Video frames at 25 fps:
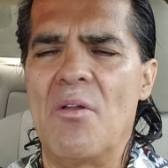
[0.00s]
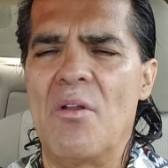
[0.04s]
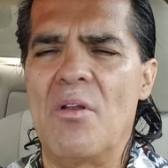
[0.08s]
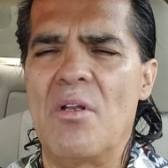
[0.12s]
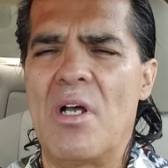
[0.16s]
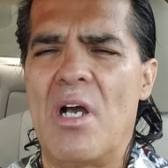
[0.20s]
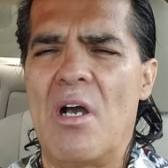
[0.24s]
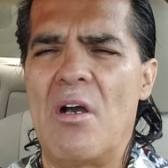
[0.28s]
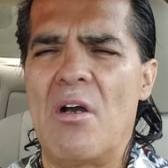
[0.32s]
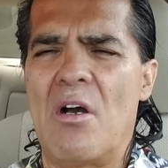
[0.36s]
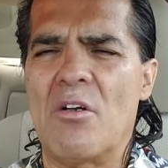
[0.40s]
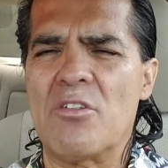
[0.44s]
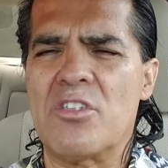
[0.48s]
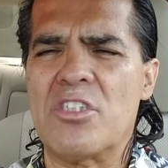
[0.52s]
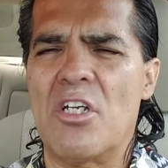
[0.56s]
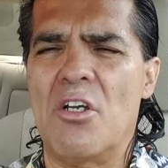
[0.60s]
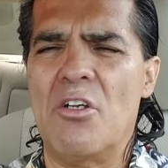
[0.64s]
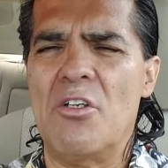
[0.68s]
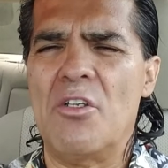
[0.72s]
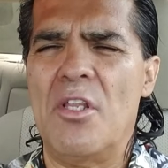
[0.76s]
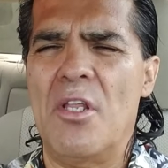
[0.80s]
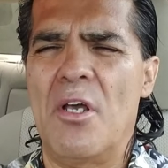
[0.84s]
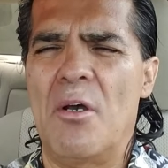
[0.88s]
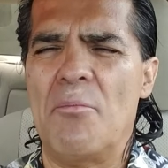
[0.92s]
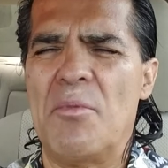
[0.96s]
I'll tell
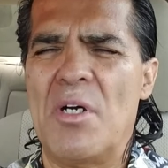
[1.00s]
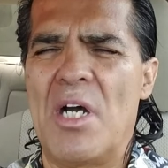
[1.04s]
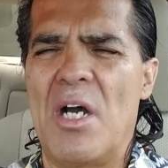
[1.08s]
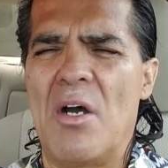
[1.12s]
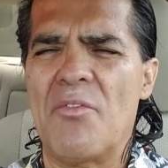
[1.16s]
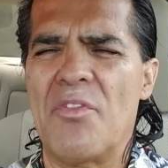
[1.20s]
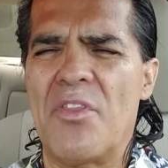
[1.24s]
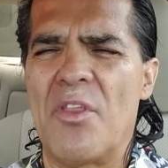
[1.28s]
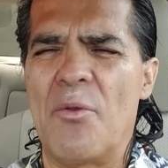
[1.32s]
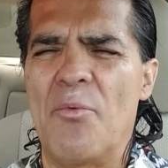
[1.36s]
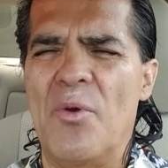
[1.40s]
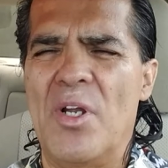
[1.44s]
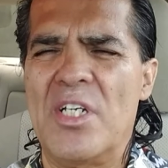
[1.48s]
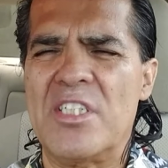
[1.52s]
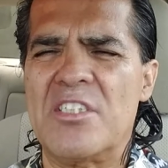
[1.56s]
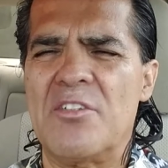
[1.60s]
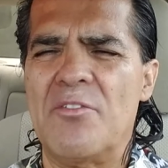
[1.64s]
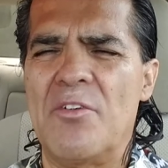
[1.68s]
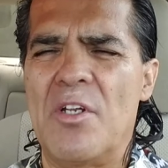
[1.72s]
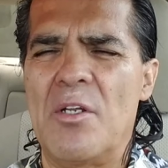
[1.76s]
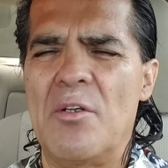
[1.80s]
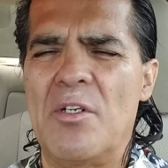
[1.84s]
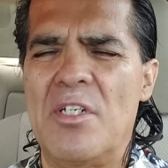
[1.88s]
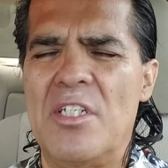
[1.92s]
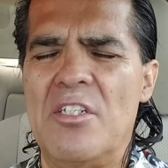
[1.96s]
you about the rest of
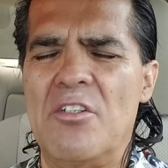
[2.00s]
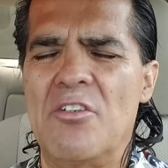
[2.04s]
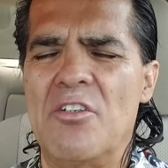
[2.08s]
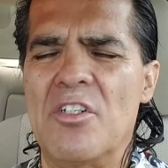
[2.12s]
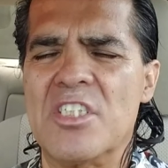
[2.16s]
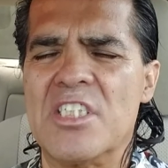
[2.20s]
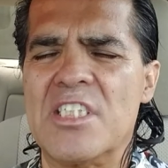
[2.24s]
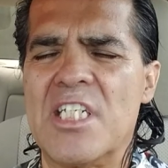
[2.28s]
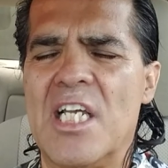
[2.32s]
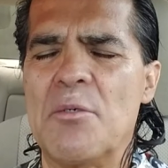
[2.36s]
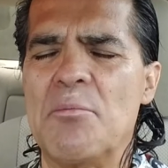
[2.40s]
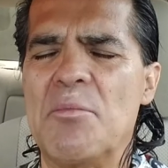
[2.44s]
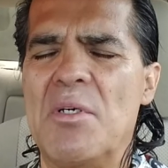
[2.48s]
it here in a second.